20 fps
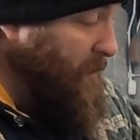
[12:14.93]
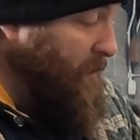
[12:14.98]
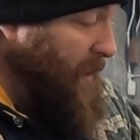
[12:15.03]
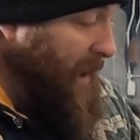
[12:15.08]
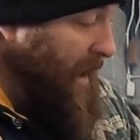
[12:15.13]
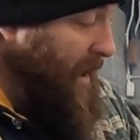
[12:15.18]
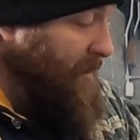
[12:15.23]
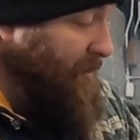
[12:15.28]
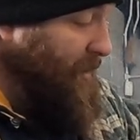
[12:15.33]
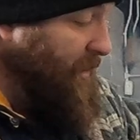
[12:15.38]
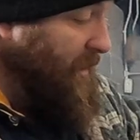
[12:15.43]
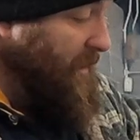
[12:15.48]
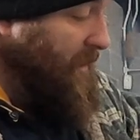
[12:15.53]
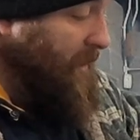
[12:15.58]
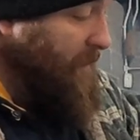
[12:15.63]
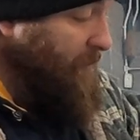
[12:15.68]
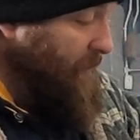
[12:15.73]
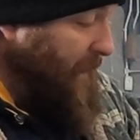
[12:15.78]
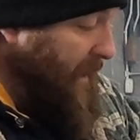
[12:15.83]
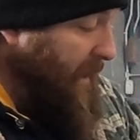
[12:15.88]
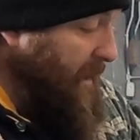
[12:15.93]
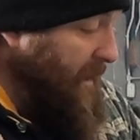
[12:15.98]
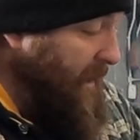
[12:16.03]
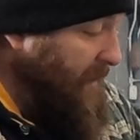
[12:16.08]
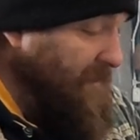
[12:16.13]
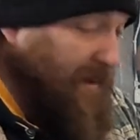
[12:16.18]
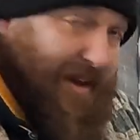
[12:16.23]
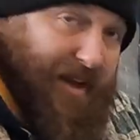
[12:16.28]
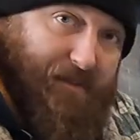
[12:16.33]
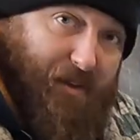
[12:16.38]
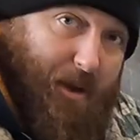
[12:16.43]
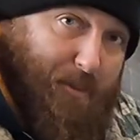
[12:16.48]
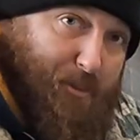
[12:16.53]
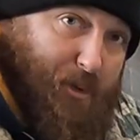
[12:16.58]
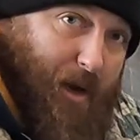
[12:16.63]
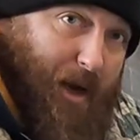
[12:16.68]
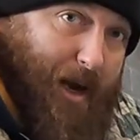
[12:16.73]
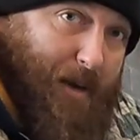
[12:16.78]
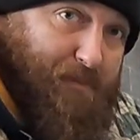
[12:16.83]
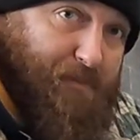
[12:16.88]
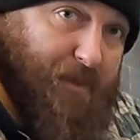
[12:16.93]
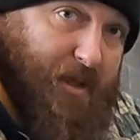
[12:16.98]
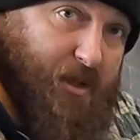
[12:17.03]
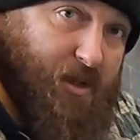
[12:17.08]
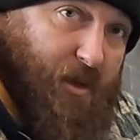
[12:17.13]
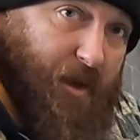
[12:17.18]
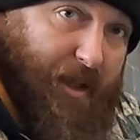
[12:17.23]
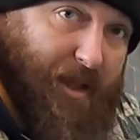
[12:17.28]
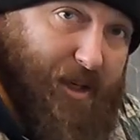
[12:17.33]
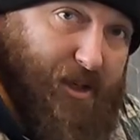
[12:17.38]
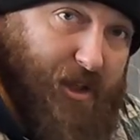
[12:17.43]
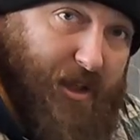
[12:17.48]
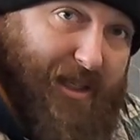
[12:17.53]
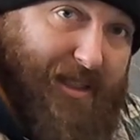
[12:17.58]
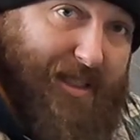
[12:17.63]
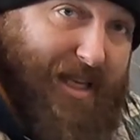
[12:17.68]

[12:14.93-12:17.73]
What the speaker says: whatever, and then give it a prime so it'll actually